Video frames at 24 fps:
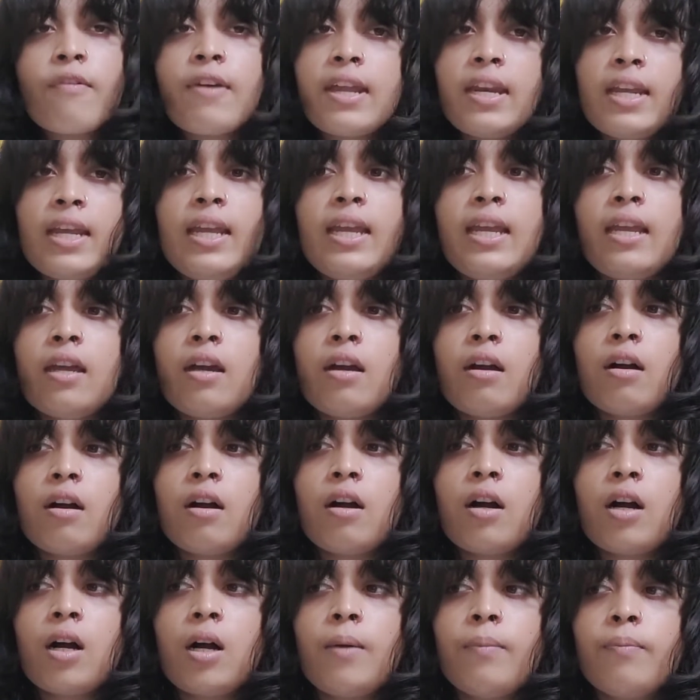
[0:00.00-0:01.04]
very
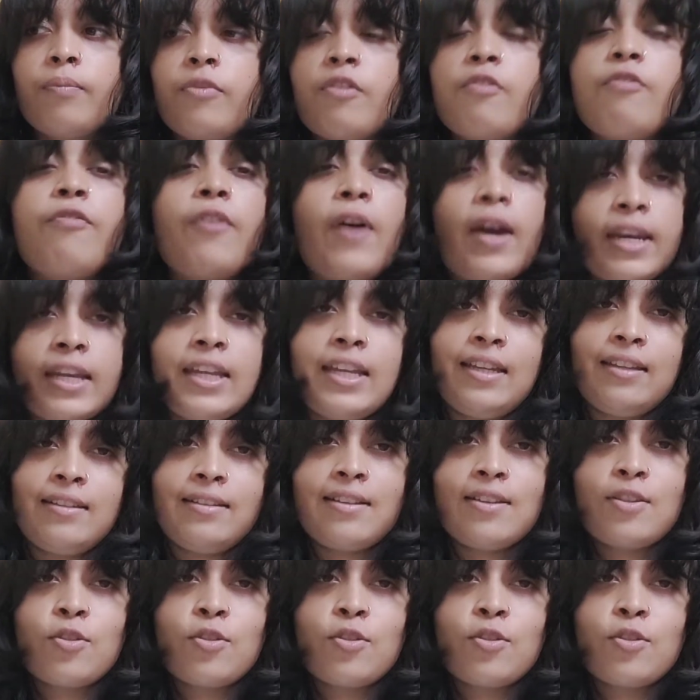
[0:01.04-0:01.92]
funny.